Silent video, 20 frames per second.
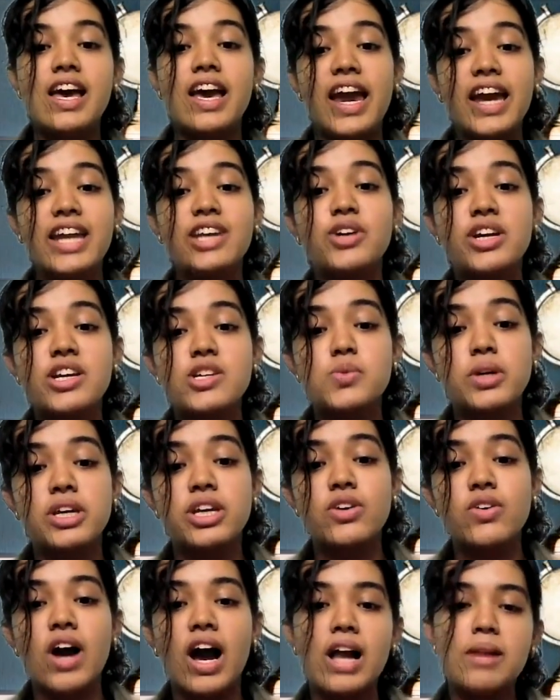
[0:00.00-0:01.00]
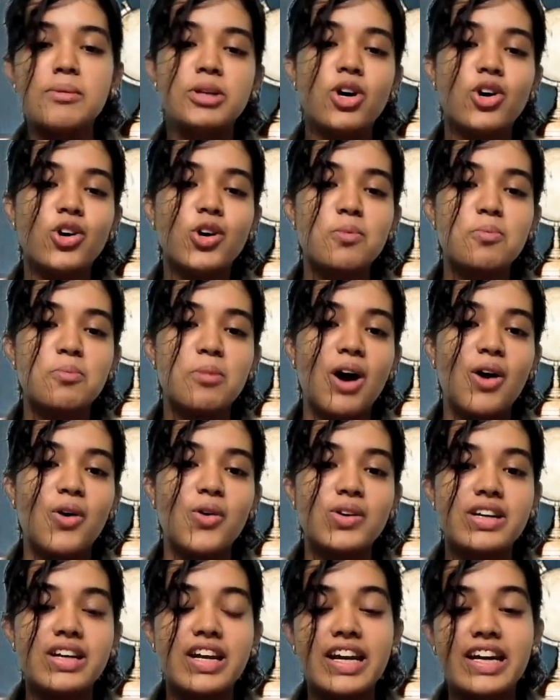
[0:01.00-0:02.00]
In today's video, I'll be talking
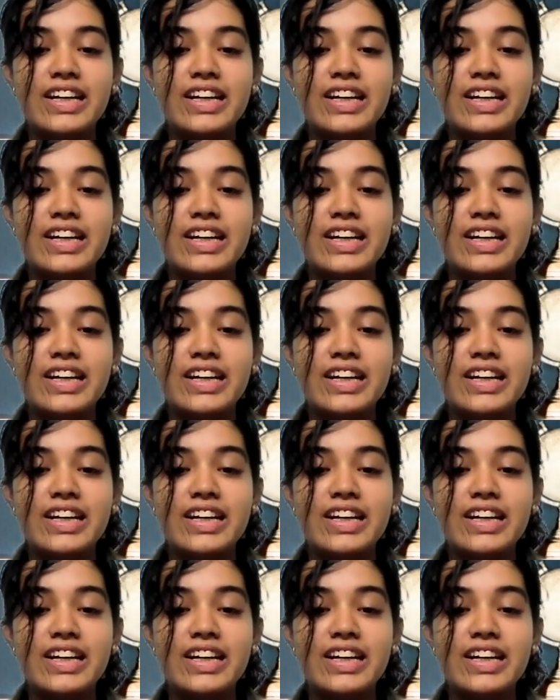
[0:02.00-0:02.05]
about